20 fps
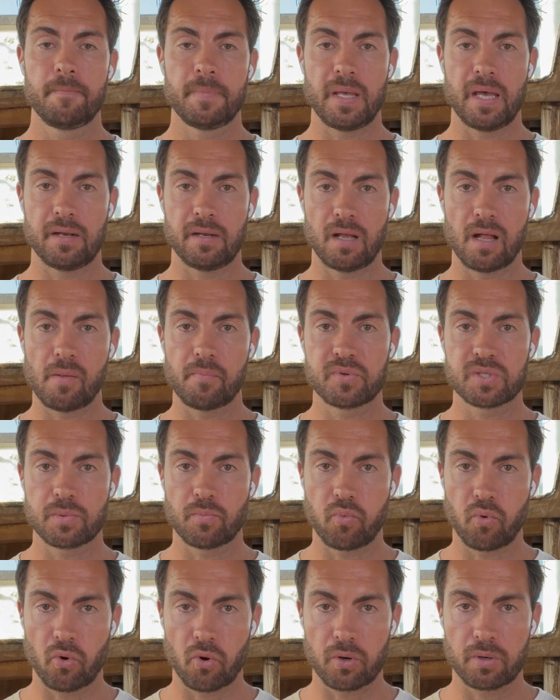and help
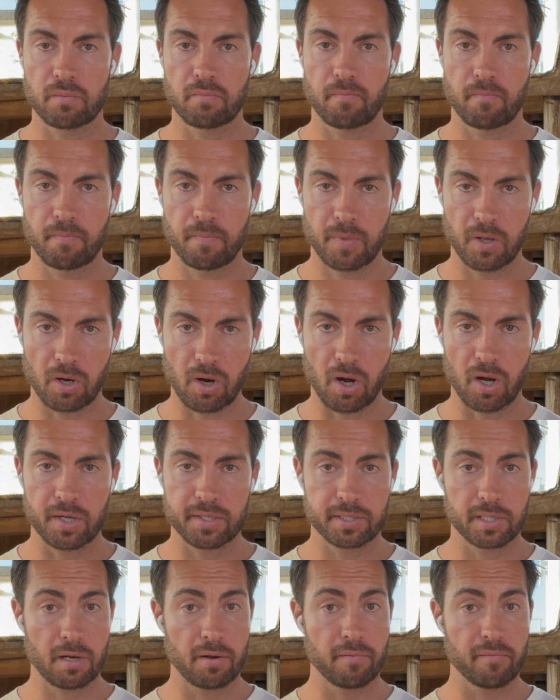support the
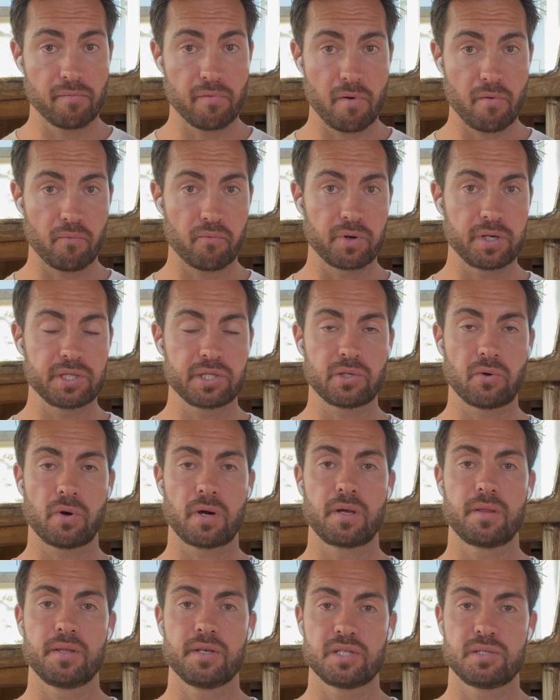cause of
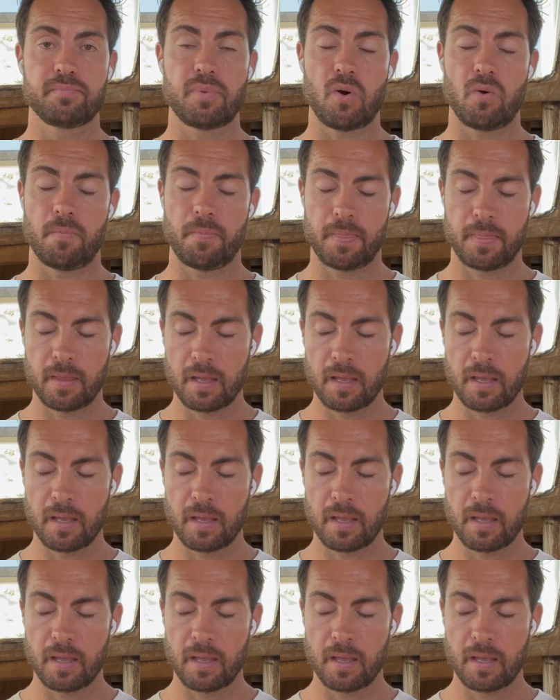restoring this boat.